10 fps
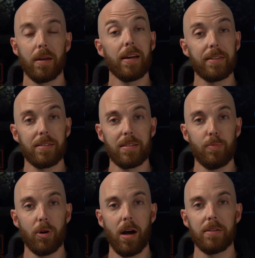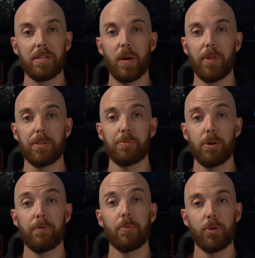It's a simple concept that
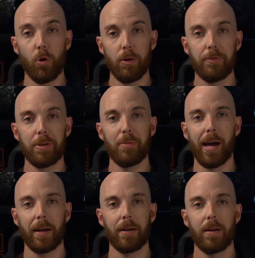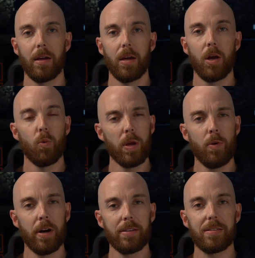spurred from your feedback. We
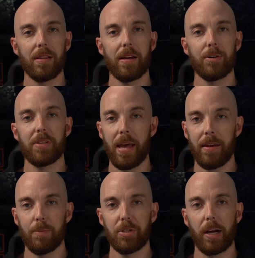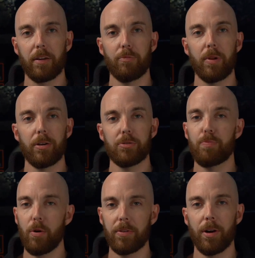wanted Slayers and Objective players
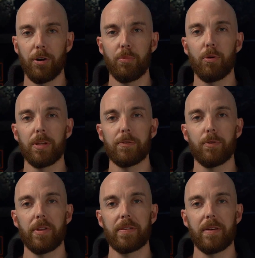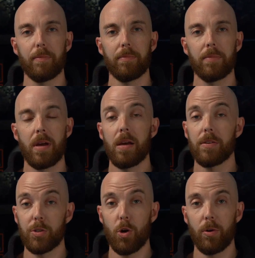both to earn points for the team.
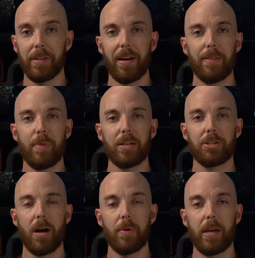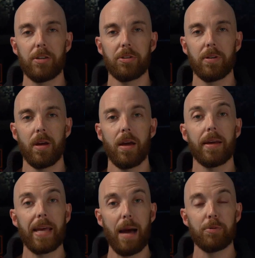So in Deathmatch Domination,
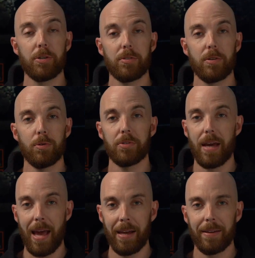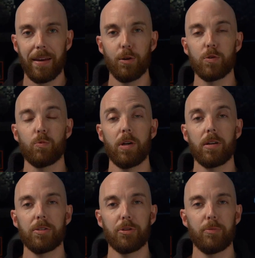captured zones and kills will
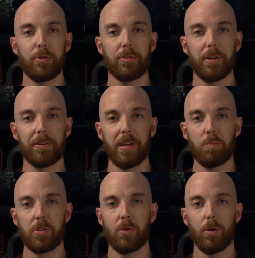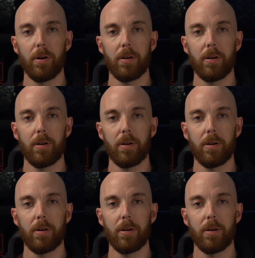contribute to your team's score.